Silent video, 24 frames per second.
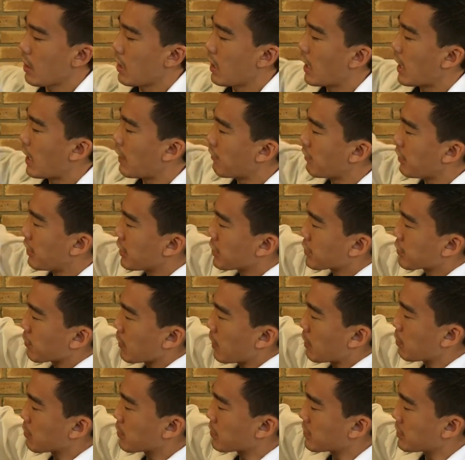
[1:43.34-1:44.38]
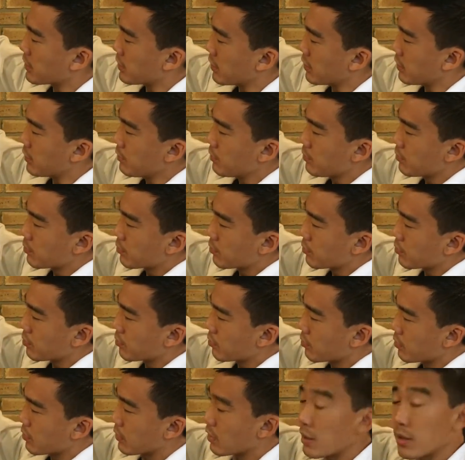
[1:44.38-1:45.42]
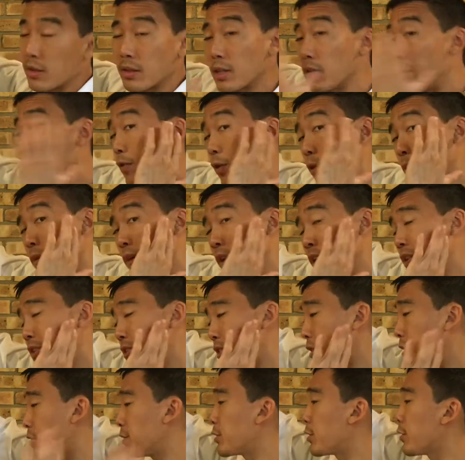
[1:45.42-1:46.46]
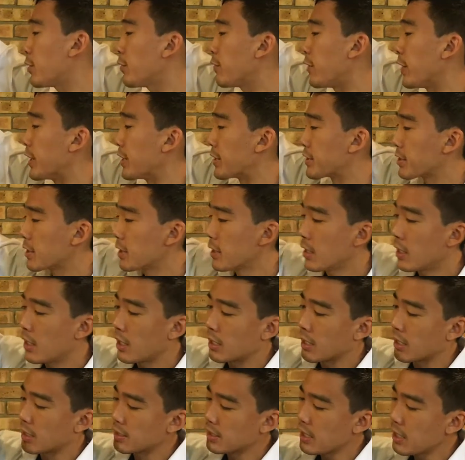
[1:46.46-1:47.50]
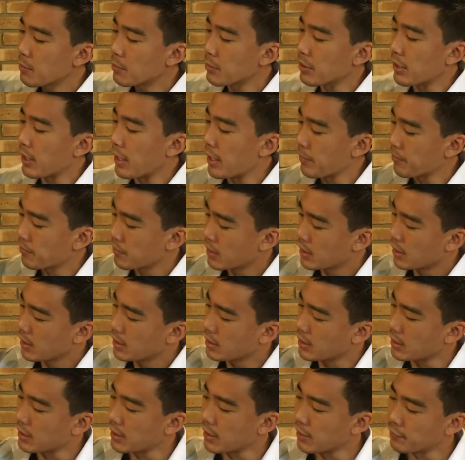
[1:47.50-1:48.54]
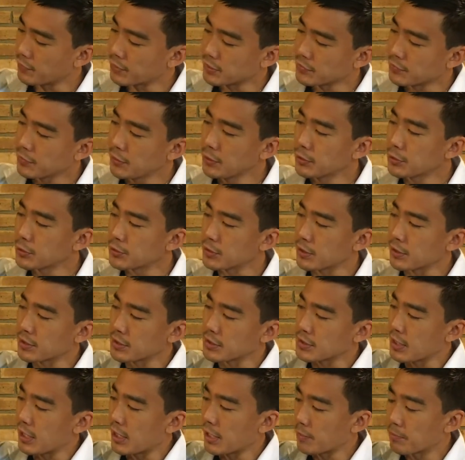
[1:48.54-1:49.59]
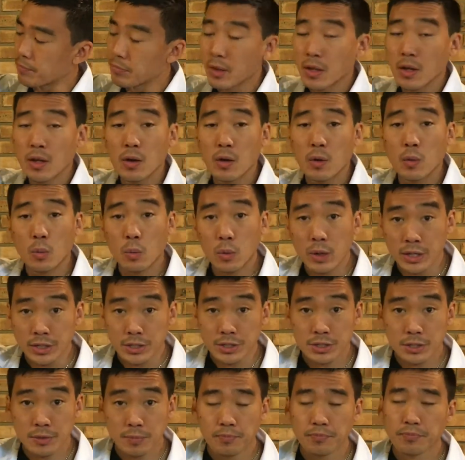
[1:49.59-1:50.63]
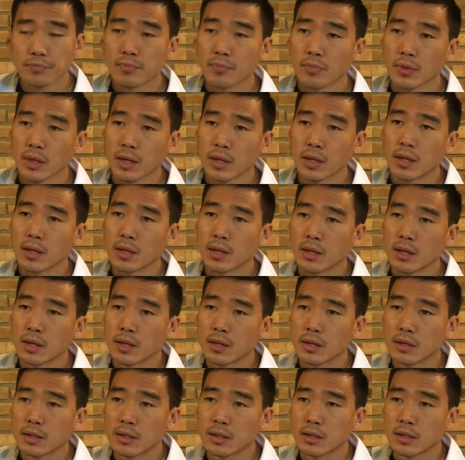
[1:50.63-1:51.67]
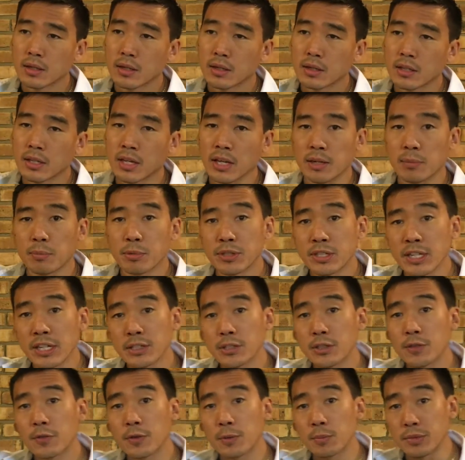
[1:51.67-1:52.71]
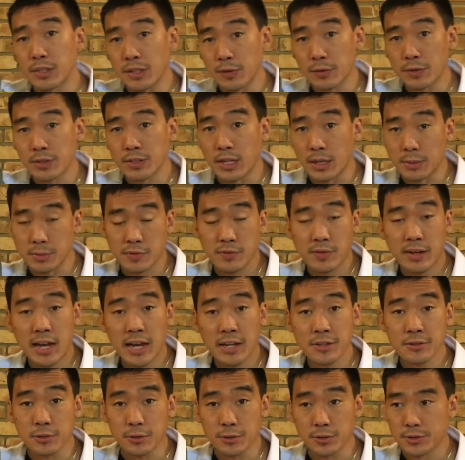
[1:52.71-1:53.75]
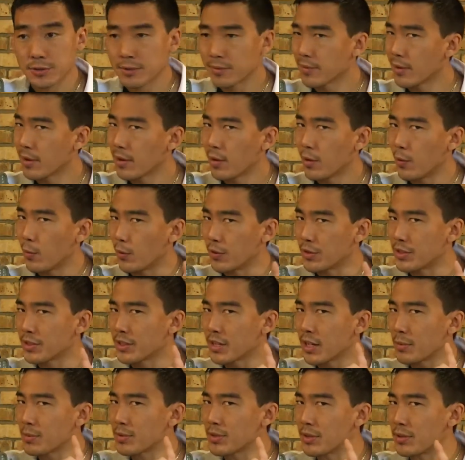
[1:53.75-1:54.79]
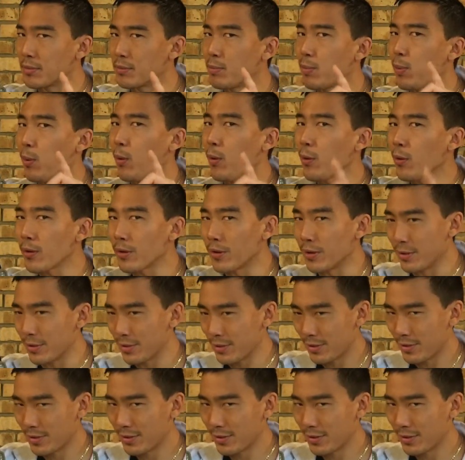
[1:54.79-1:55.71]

have a nice rubber seal that form a nice seal to your face, and on top of that, they have these filters on the side, which can protect you from different types of hazards, which becomes important